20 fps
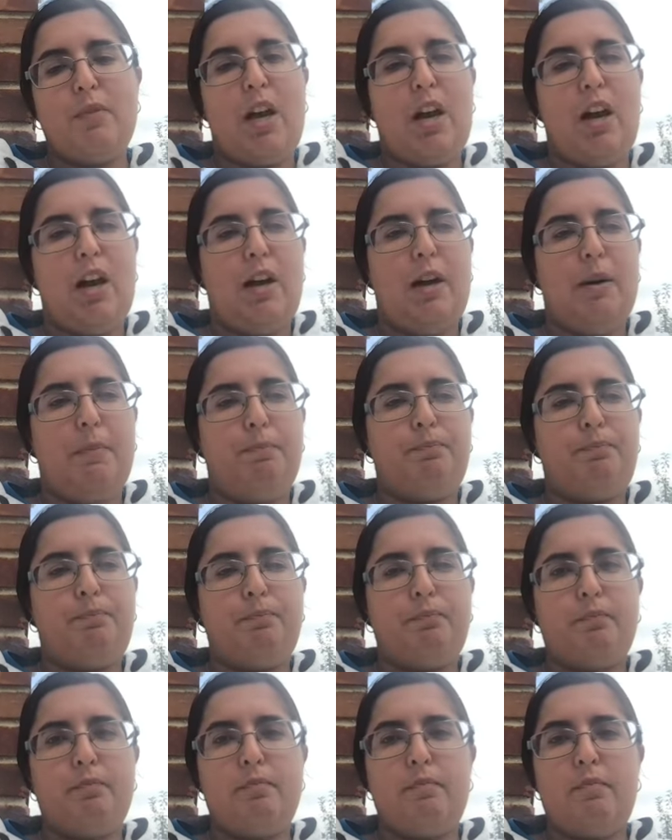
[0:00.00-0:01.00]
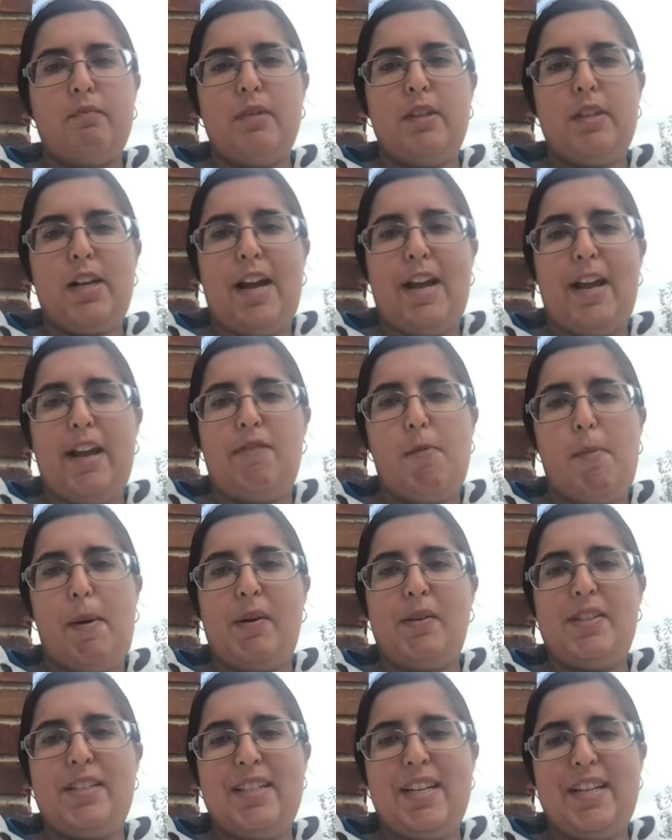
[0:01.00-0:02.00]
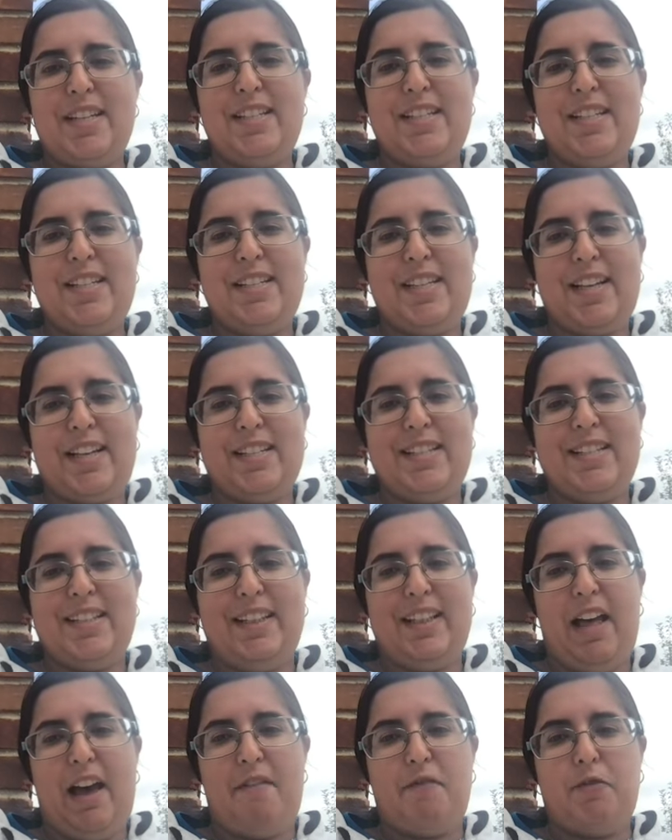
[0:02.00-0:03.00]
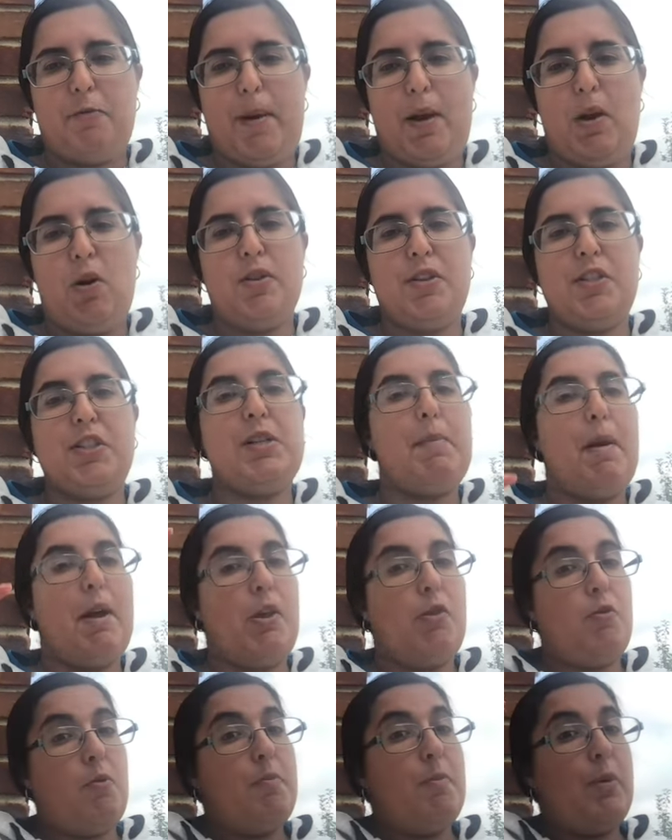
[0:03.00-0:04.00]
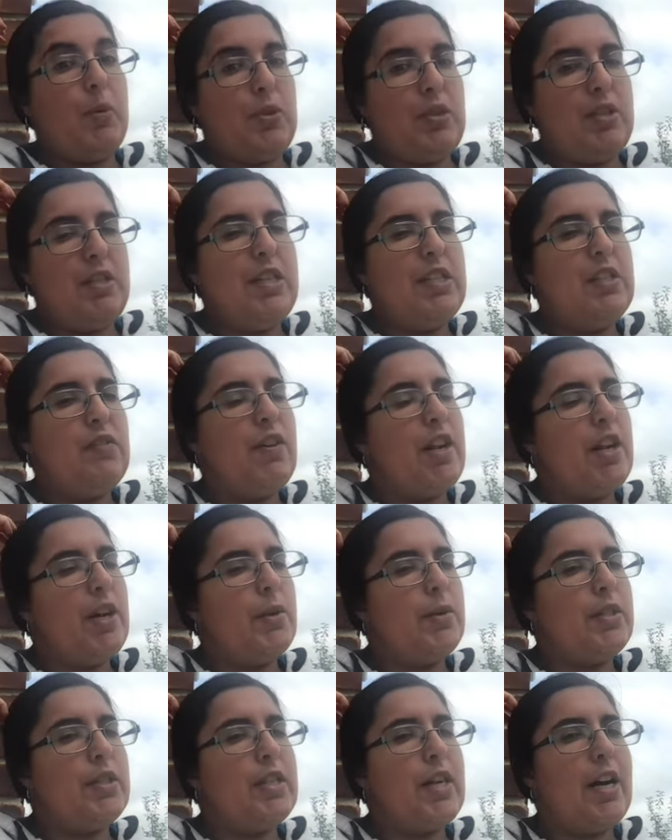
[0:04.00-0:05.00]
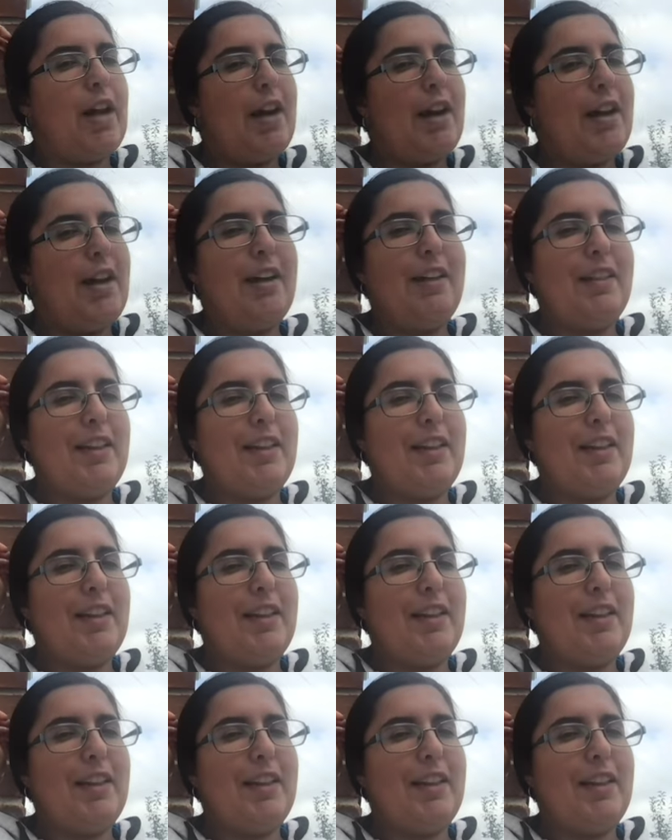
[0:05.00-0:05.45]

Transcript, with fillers: Um, I have about 66 left. My goal is to make it through most of these videos today.